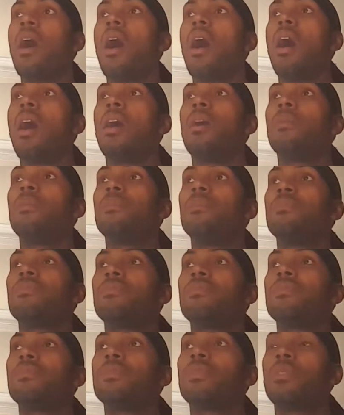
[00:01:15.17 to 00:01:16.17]

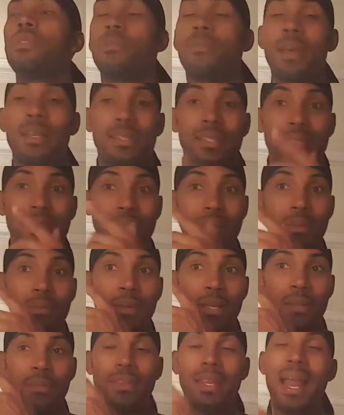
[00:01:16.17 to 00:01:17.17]
So the message and the
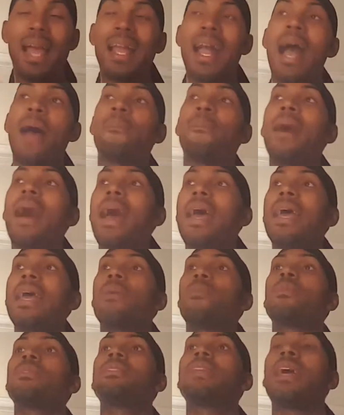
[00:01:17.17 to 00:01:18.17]
belief that I got in my
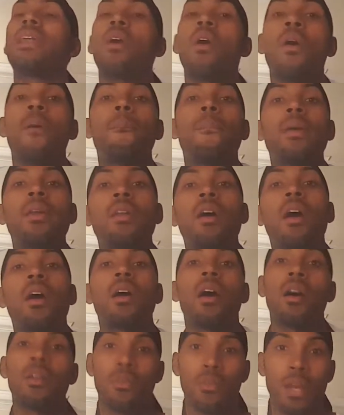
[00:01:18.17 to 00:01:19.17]
head was that all men are
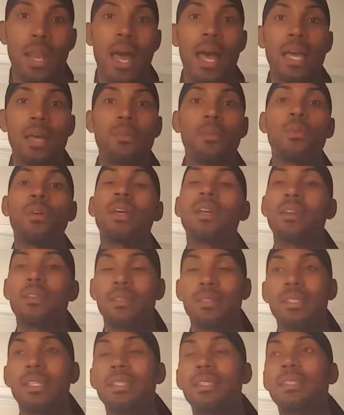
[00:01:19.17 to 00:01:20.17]
unreliable,
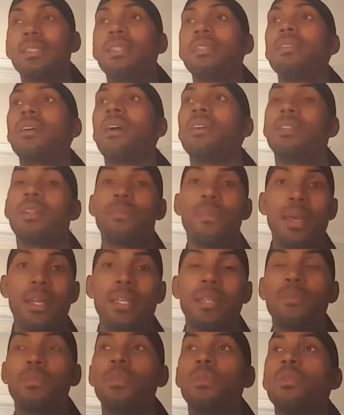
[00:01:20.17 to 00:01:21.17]
inconsistent,
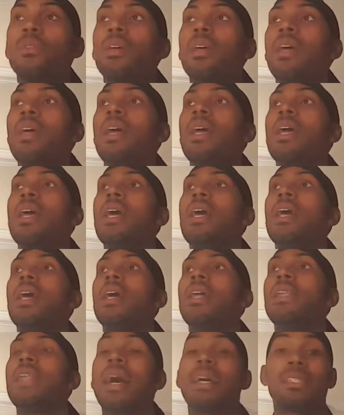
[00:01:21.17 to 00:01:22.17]
undependable,
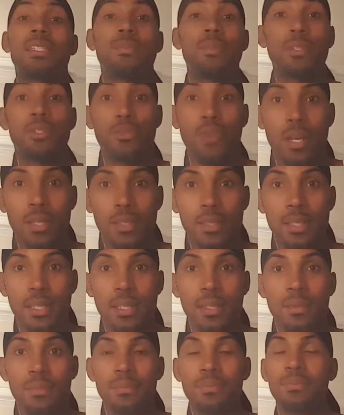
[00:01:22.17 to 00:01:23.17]
not to be trusted.